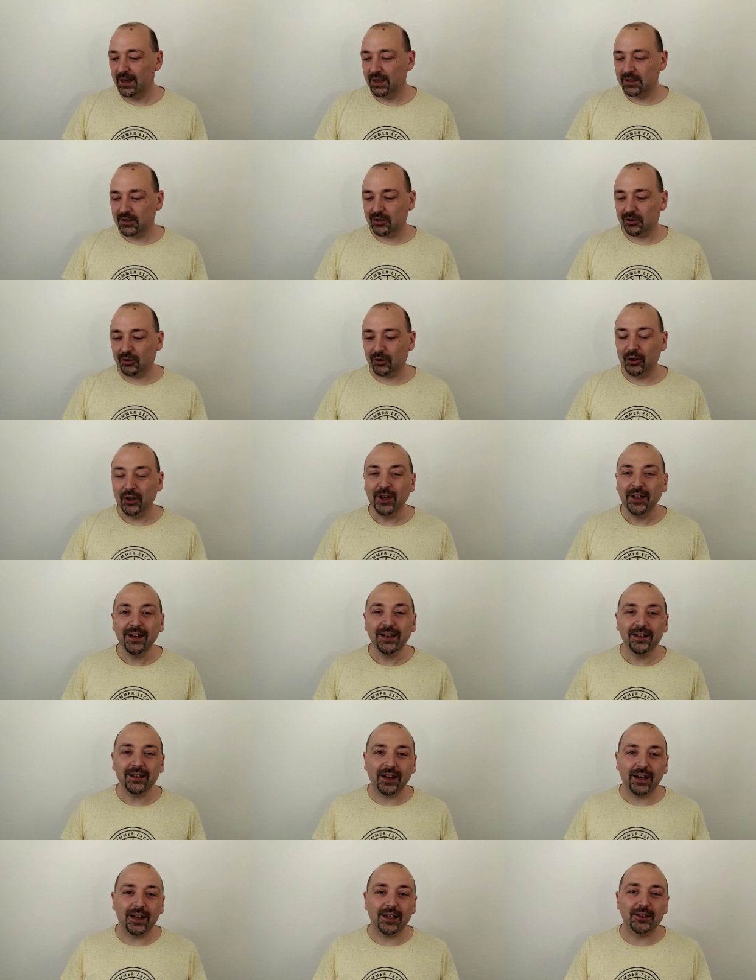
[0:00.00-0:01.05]
So,
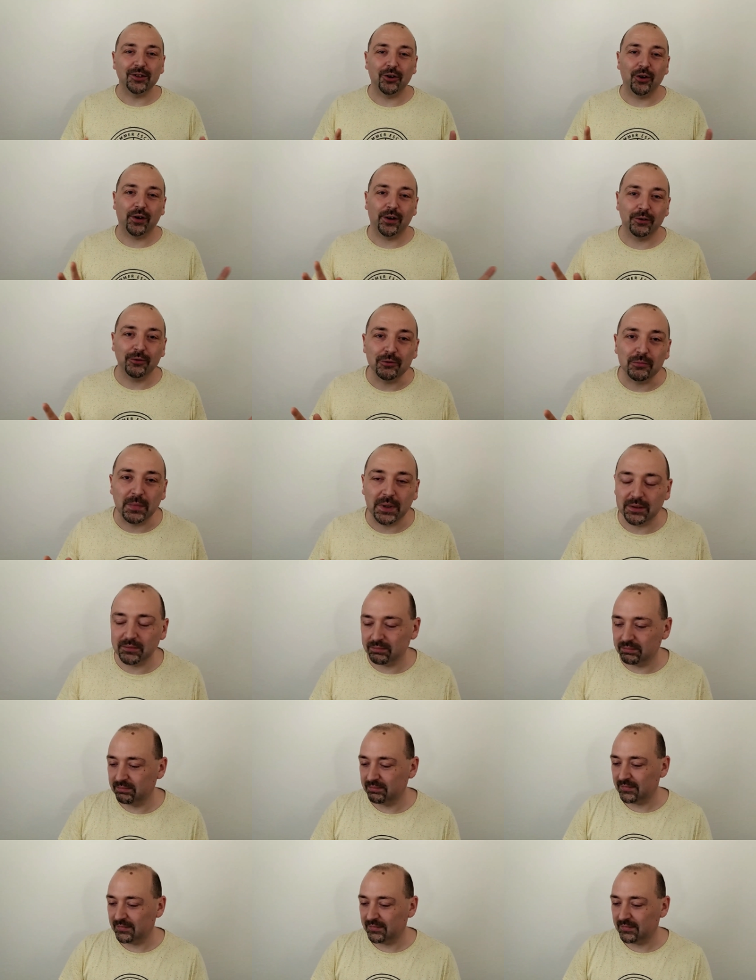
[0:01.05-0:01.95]
in case you are a woman